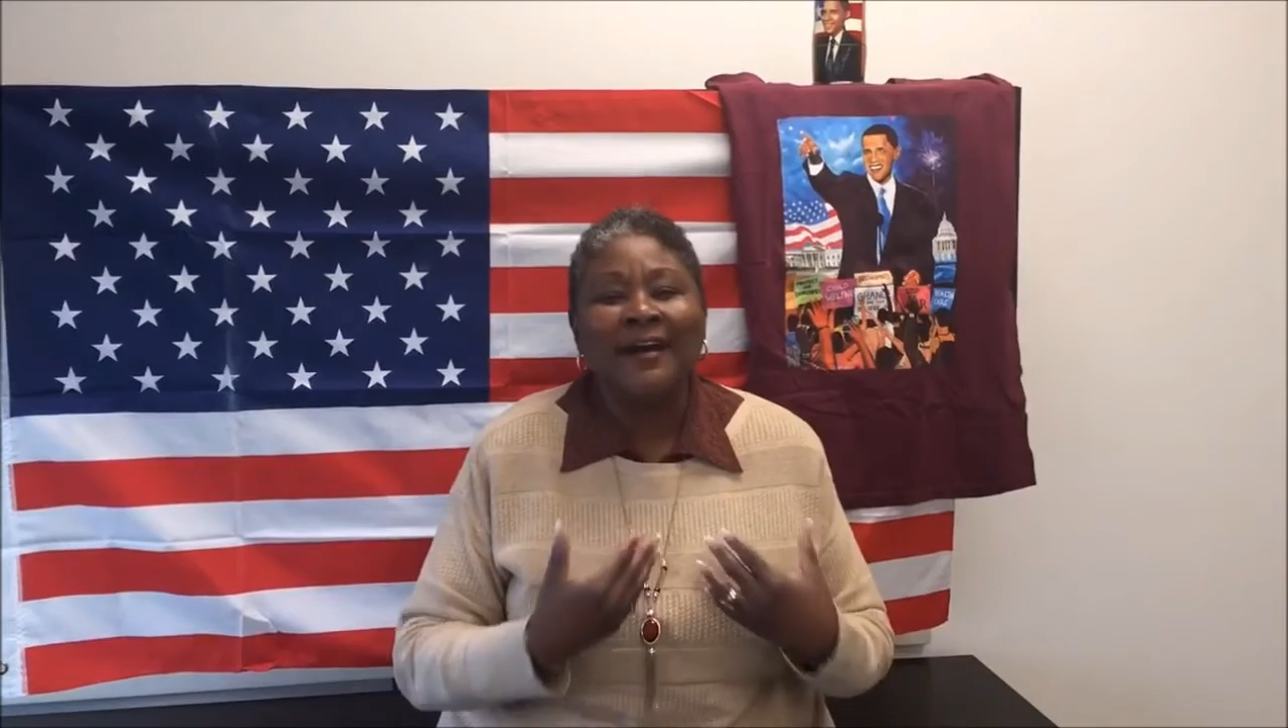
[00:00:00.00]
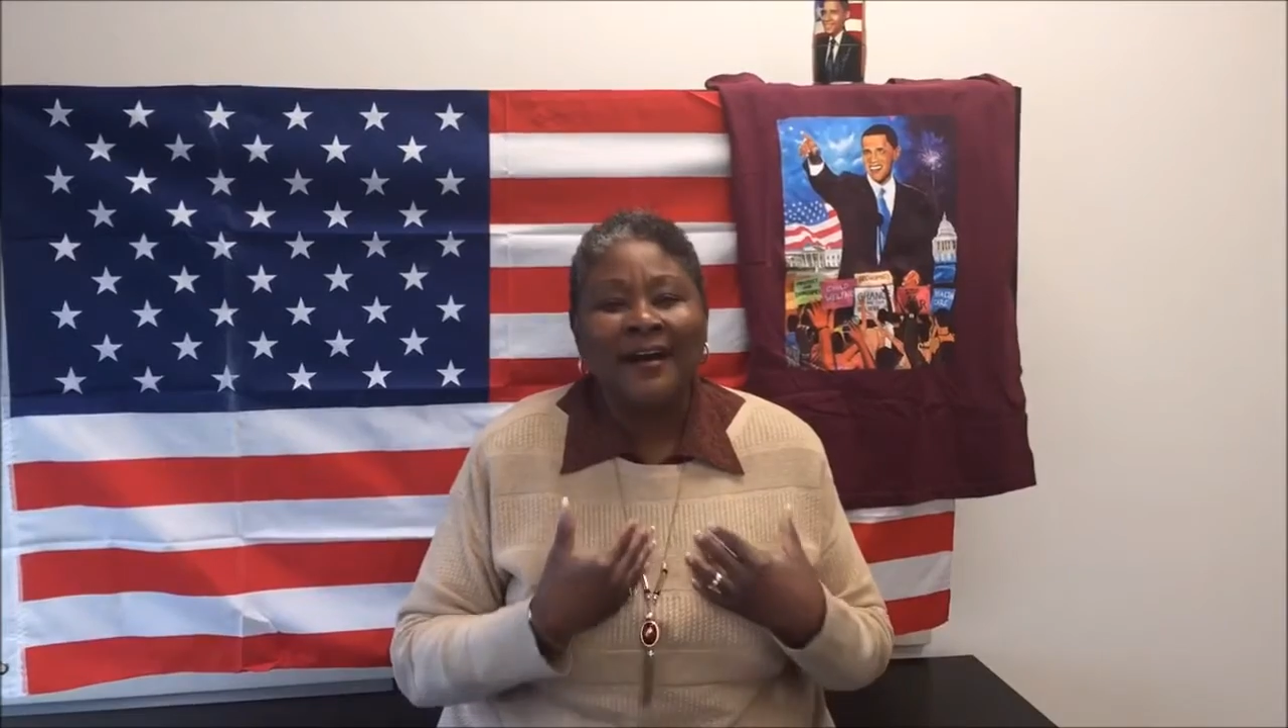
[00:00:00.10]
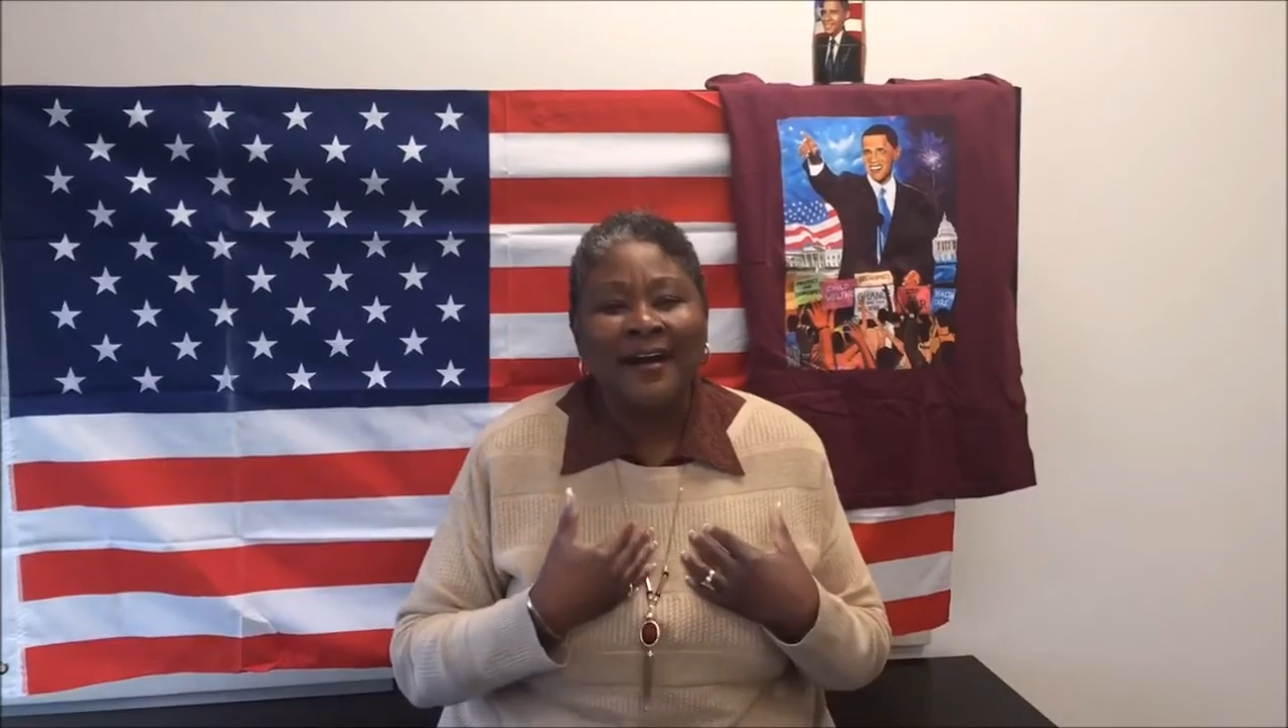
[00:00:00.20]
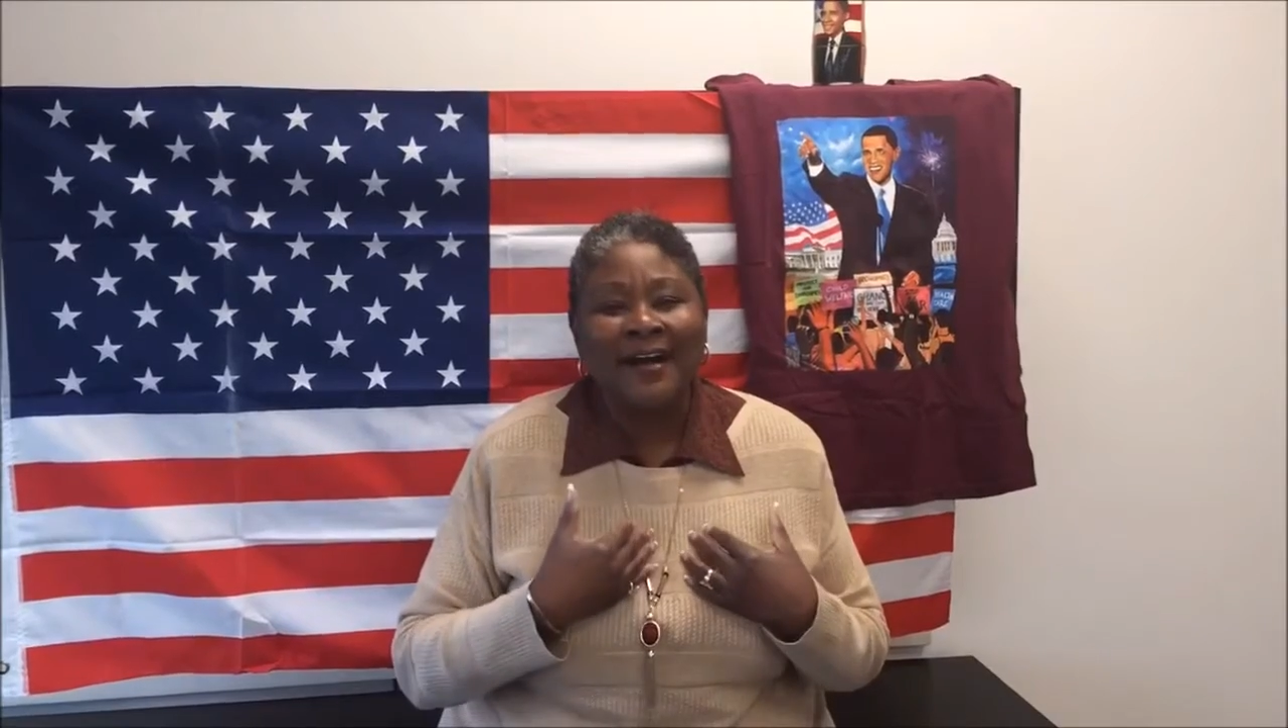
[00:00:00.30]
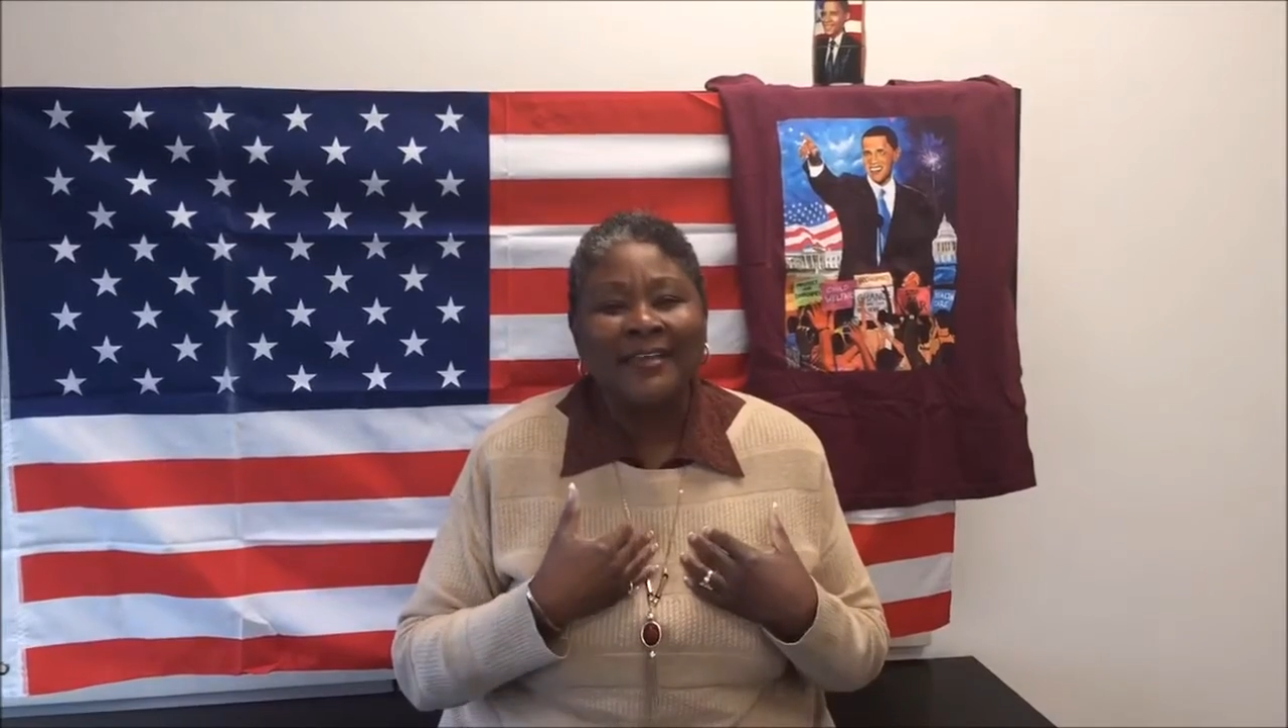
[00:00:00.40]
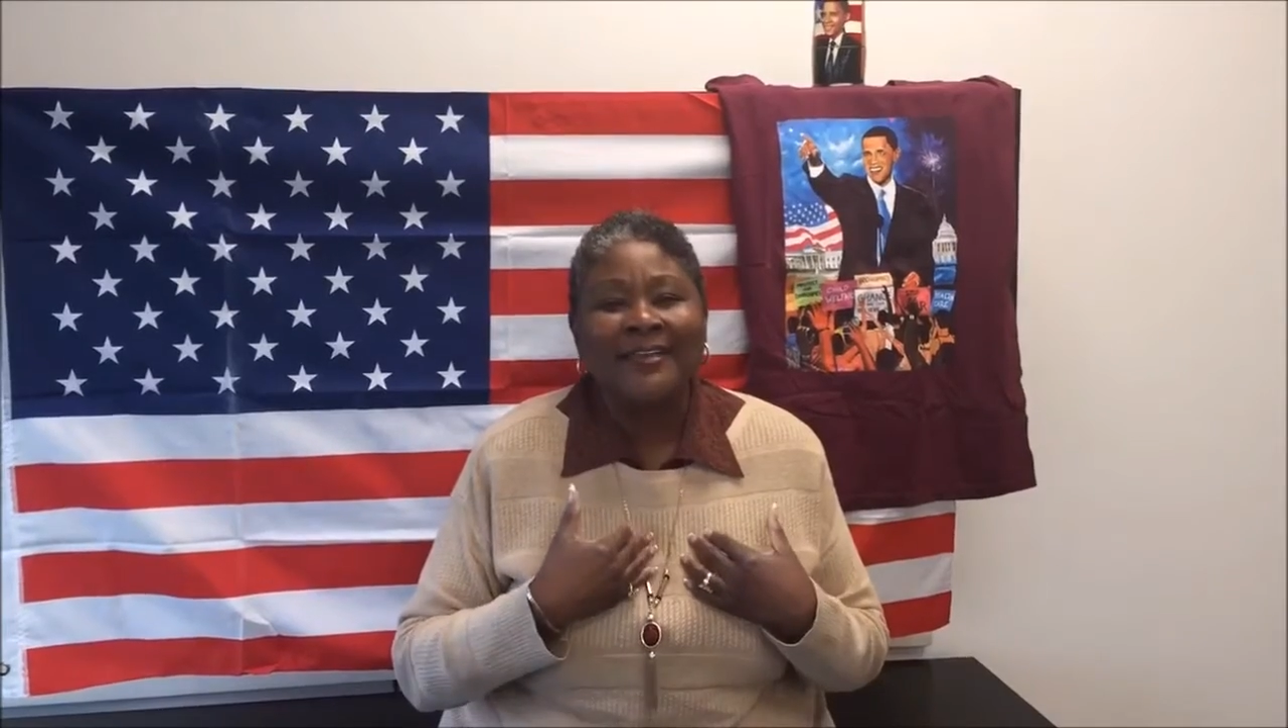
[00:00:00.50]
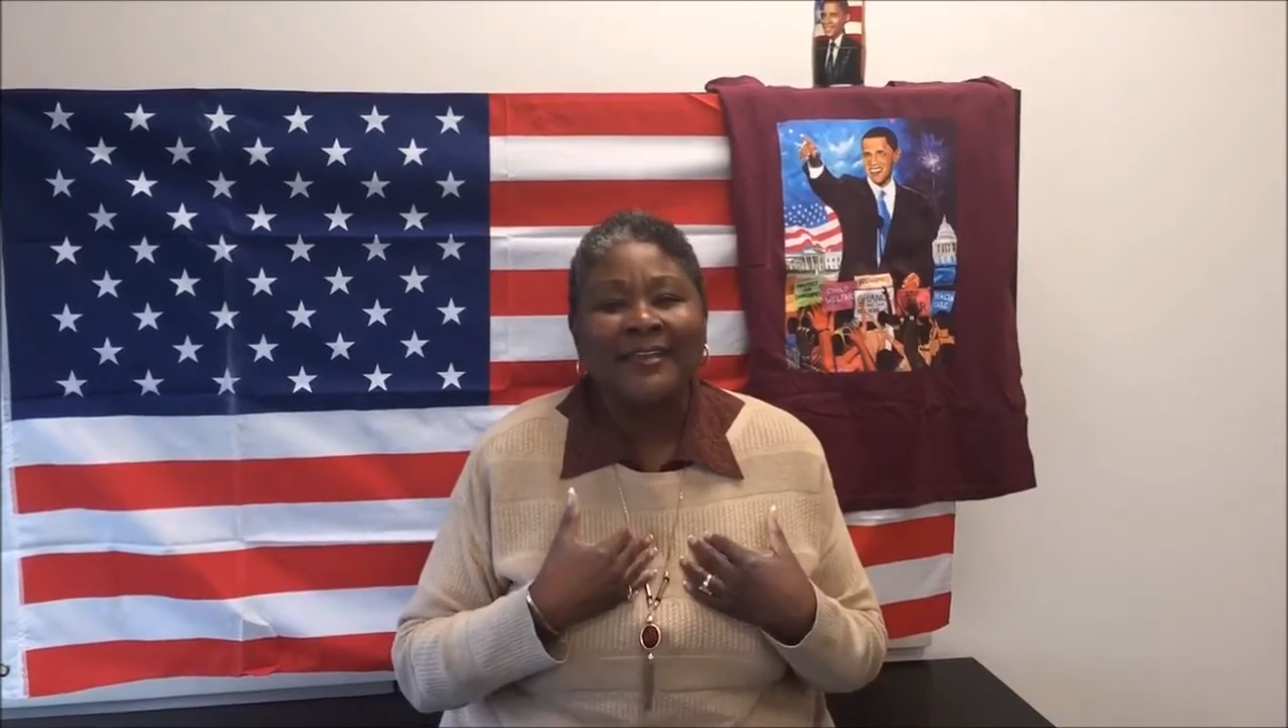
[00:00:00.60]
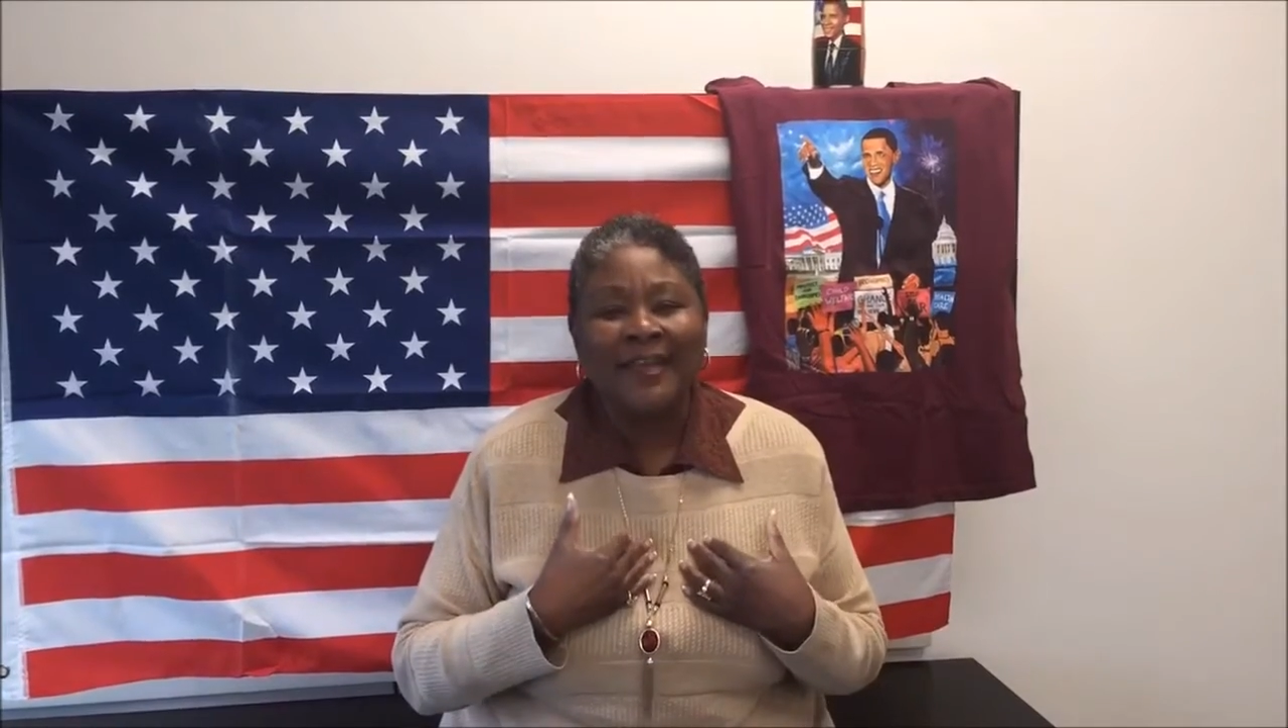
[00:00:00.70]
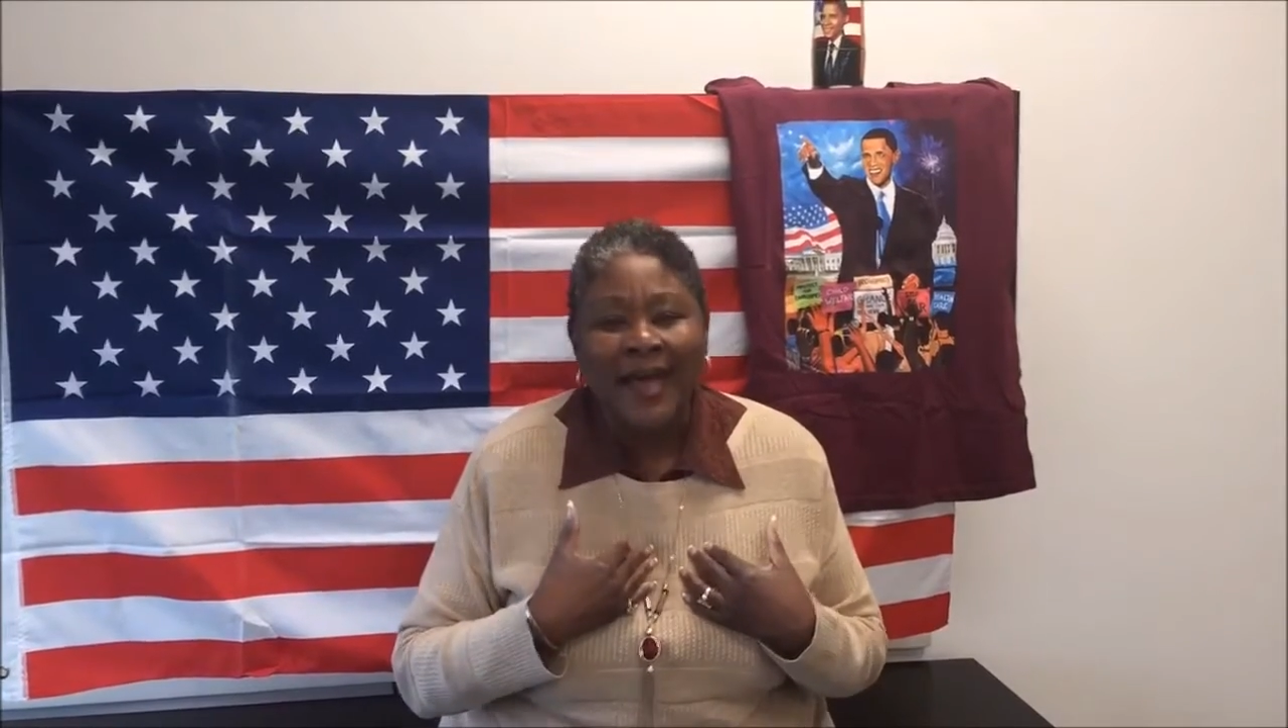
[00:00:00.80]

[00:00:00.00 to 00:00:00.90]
God in